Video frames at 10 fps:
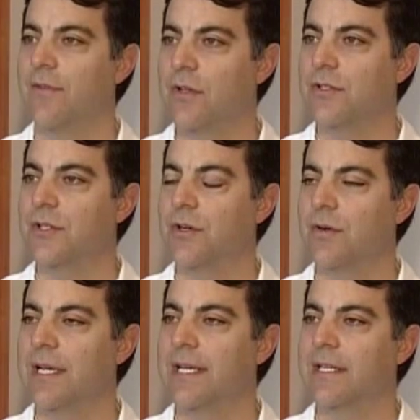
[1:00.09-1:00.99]

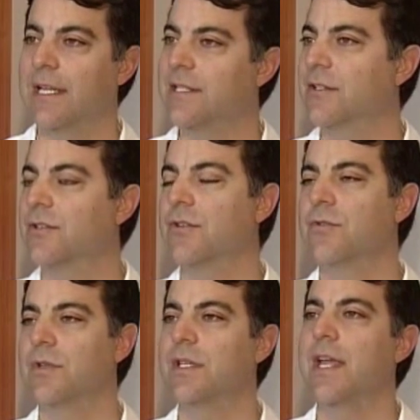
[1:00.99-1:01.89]
also, and LASIK
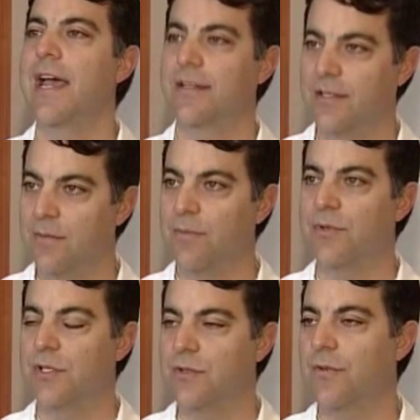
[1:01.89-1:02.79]
surgery is an excellent
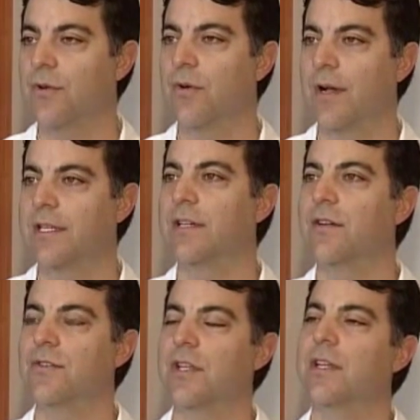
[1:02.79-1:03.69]
procedure for correcting
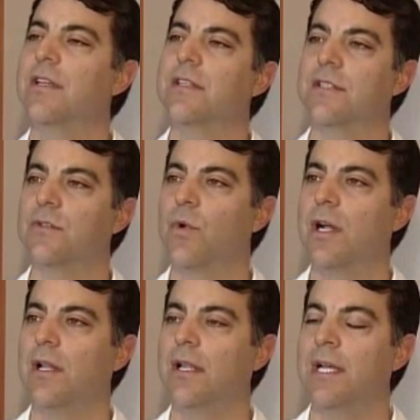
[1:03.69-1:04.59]
nearsightedness as
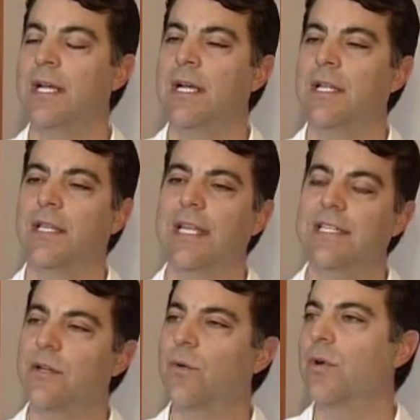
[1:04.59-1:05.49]
well.
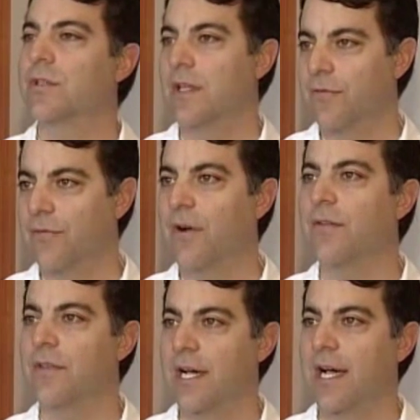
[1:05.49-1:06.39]
LASIK works on the front
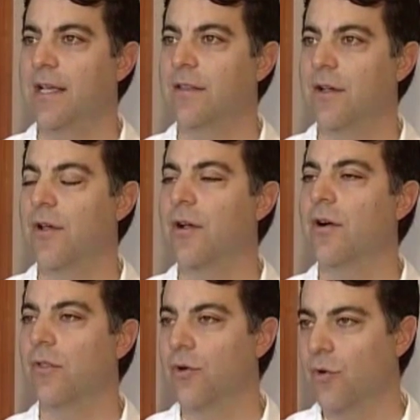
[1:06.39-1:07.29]
of the eye, the area
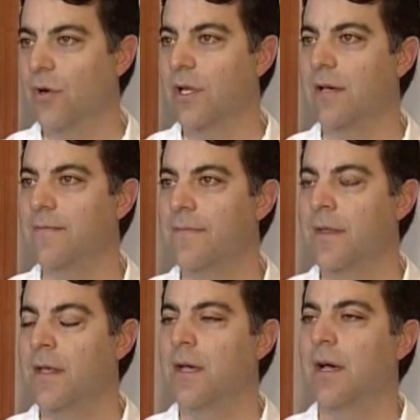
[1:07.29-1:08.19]
called the cornea.
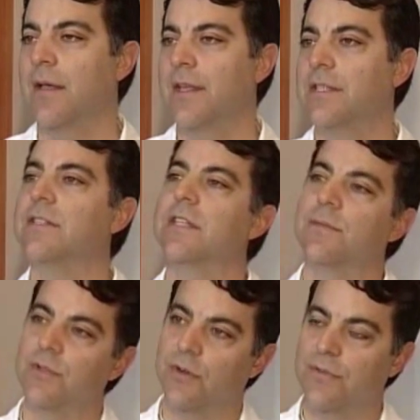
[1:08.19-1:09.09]
That's the same
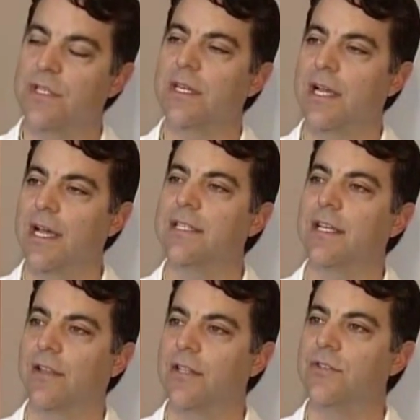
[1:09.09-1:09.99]
surface that a
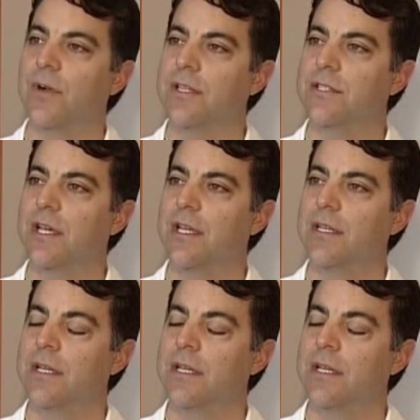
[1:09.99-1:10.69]
contact lens rests on.